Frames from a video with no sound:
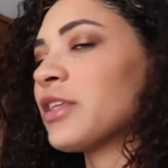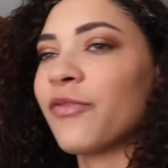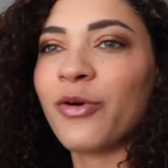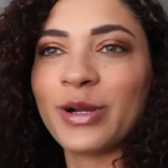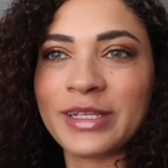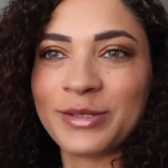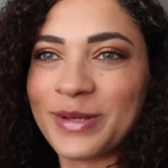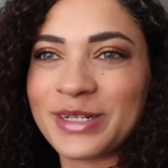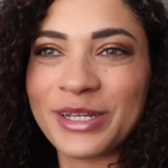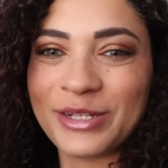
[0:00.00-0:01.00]
Of course, I was
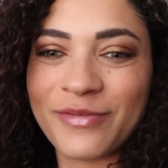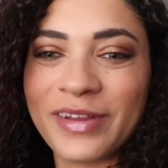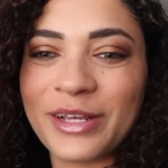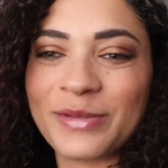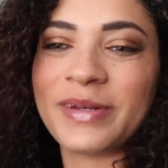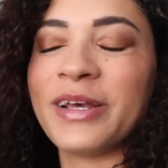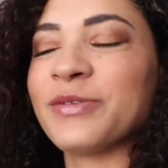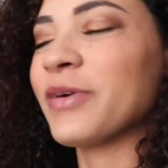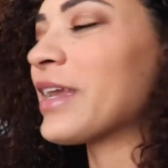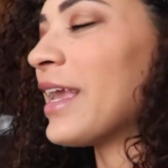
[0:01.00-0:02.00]
watching YouTube videos when I
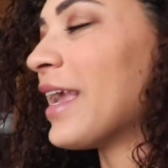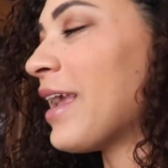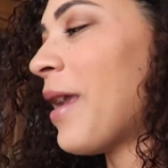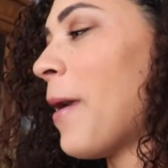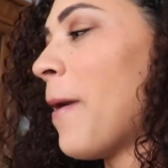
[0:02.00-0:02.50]
was working,